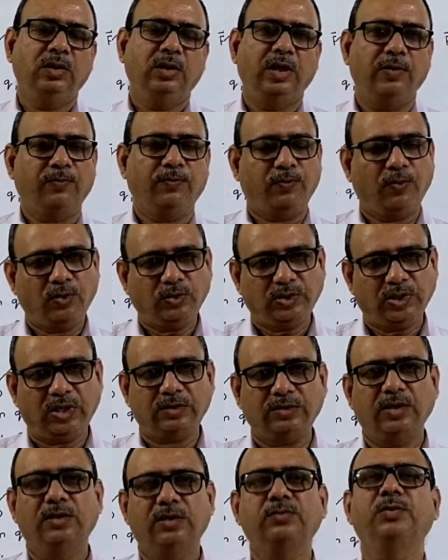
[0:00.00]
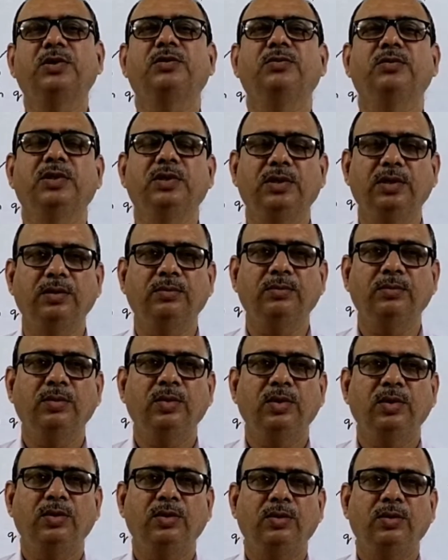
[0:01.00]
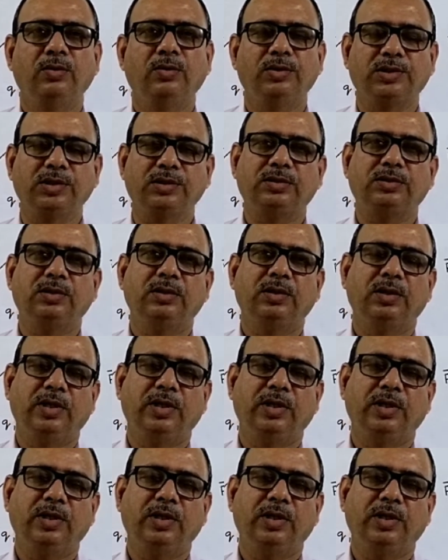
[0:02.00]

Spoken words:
a force exerts between them, which is